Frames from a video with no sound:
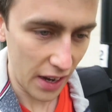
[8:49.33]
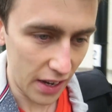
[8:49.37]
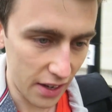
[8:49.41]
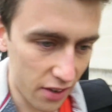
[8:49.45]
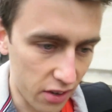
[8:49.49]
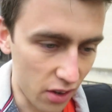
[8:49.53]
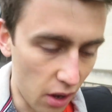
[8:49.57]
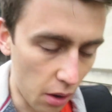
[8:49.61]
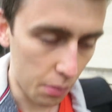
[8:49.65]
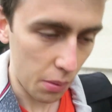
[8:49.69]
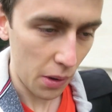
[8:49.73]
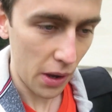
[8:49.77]

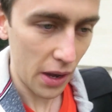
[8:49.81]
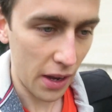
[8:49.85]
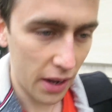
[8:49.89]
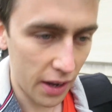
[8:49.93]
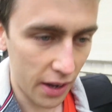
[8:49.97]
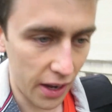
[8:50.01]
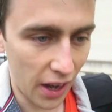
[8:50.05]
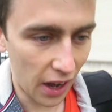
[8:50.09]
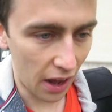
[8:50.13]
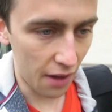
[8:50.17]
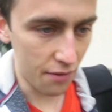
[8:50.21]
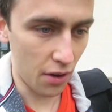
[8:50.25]
start being
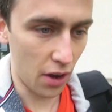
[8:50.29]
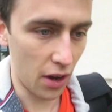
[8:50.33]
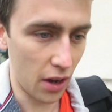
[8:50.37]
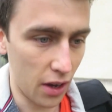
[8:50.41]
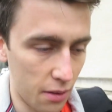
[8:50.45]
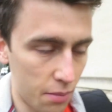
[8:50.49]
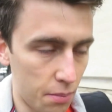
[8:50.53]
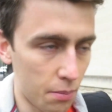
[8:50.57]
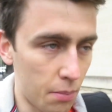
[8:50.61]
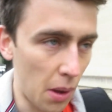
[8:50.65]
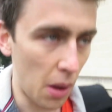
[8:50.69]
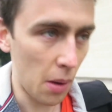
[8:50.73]
clever,
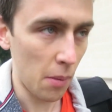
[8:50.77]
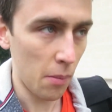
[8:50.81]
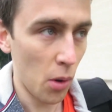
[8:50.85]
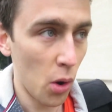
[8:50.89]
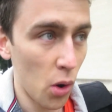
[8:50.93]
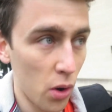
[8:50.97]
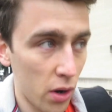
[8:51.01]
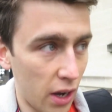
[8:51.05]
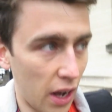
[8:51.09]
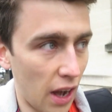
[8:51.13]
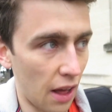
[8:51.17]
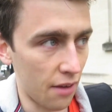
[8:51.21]
a bit
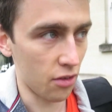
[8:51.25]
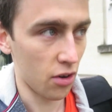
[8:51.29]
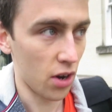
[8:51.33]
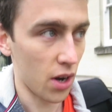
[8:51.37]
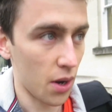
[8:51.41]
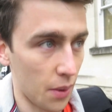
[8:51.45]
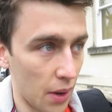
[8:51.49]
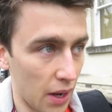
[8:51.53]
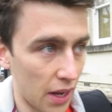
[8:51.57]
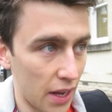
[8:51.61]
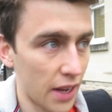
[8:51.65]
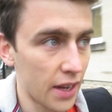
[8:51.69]
more clever anyway.